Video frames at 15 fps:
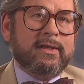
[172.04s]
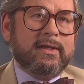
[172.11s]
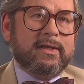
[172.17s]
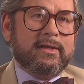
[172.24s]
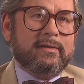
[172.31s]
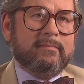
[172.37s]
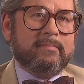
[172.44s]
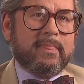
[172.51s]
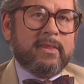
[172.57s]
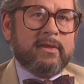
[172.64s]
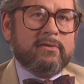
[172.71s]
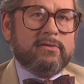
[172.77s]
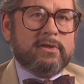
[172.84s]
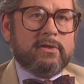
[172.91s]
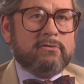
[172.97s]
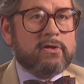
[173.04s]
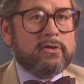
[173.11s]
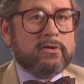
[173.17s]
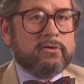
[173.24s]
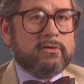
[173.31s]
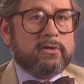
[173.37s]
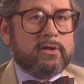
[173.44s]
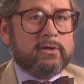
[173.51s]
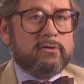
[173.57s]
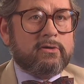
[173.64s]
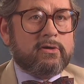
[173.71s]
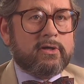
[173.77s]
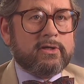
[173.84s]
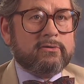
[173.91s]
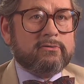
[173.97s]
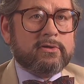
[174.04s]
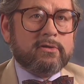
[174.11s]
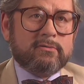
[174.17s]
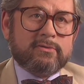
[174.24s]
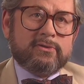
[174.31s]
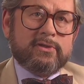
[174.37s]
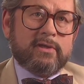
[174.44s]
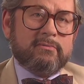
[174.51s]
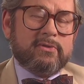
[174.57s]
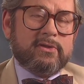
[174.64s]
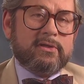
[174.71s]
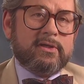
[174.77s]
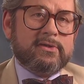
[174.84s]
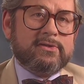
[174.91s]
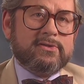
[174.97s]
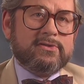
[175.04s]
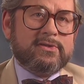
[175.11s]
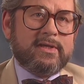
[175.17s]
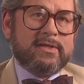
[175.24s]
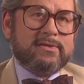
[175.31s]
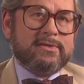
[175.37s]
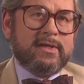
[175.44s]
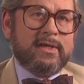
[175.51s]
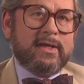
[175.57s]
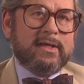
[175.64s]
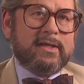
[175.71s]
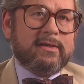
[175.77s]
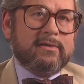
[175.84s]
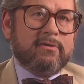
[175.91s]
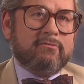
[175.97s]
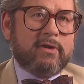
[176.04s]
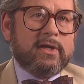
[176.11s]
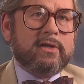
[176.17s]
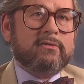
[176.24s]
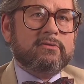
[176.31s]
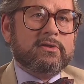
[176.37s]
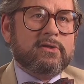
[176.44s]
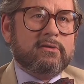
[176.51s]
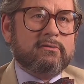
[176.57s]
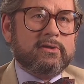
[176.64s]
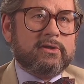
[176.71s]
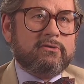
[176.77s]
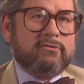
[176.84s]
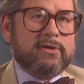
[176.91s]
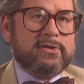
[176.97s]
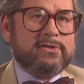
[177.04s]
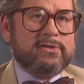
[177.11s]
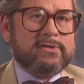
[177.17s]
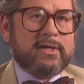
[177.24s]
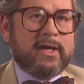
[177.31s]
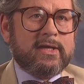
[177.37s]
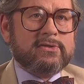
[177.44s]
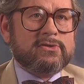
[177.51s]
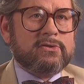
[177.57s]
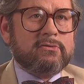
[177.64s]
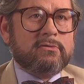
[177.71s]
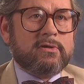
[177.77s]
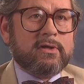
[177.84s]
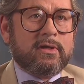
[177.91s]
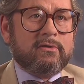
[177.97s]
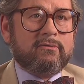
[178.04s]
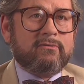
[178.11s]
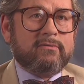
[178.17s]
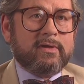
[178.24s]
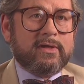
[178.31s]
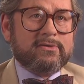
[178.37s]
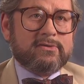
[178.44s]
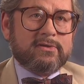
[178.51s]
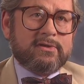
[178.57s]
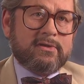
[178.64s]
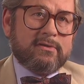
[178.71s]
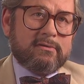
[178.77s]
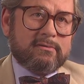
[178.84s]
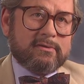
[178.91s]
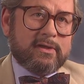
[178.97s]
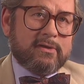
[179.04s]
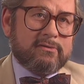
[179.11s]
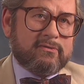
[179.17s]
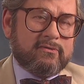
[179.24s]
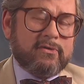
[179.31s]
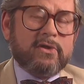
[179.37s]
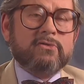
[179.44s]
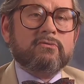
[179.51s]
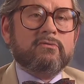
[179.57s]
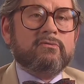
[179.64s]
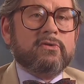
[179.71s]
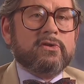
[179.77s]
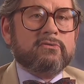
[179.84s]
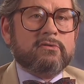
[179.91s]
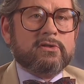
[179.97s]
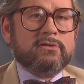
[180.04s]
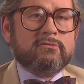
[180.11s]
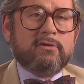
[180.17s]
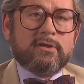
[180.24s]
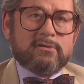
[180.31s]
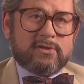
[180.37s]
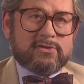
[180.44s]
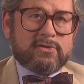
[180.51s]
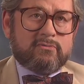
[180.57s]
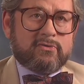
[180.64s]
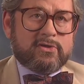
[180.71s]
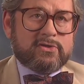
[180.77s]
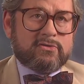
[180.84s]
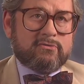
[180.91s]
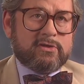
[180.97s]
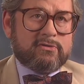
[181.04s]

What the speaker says: The Ohio coal seam in the United States, the rank of the coal increases as the coal goes further and further underground, as the pressure